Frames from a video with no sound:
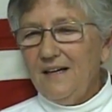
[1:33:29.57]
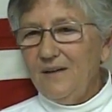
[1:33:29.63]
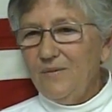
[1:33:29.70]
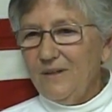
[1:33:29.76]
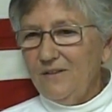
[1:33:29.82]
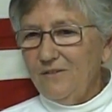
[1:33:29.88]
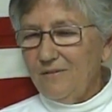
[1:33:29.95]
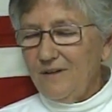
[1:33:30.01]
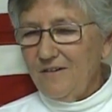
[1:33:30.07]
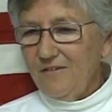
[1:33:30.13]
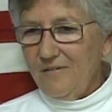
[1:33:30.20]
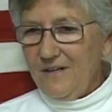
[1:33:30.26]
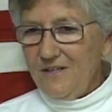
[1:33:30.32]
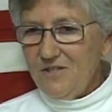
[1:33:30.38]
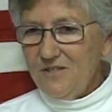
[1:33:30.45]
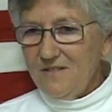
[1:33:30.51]
I went to
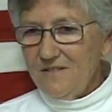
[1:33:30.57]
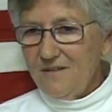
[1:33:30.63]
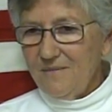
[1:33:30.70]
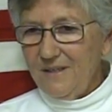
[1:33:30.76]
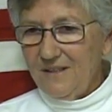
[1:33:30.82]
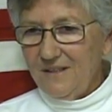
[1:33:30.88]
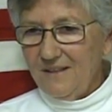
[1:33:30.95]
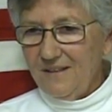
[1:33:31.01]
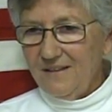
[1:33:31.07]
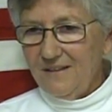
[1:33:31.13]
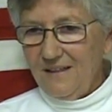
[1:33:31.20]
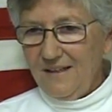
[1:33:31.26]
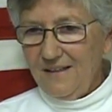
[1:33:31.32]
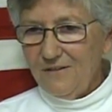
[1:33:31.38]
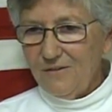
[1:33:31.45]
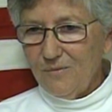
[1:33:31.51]
reservations in American
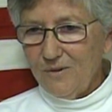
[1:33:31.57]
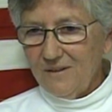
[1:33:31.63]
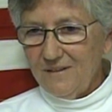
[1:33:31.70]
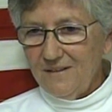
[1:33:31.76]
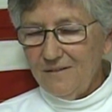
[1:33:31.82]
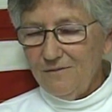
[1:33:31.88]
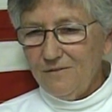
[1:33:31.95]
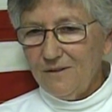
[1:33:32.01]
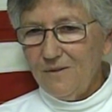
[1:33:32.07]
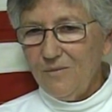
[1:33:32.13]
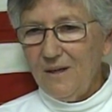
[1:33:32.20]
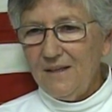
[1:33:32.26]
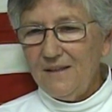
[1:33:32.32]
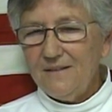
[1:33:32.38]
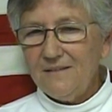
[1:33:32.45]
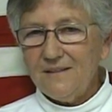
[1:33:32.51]
Airlines, worked there for a
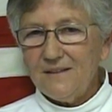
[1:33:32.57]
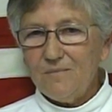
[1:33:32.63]
while,